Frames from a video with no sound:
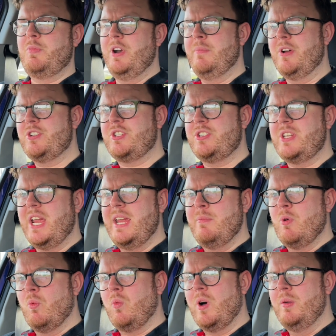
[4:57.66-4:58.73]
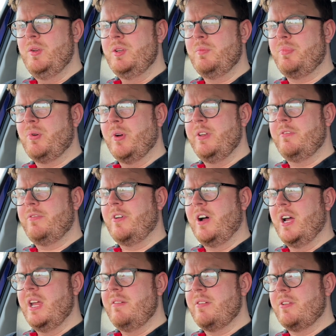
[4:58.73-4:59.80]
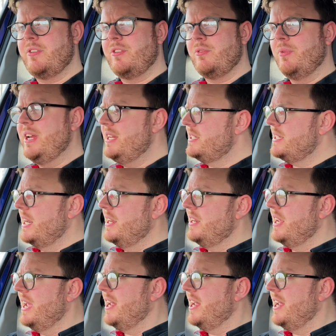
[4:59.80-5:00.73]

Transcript: pretty much the same 1.5 three-cylinder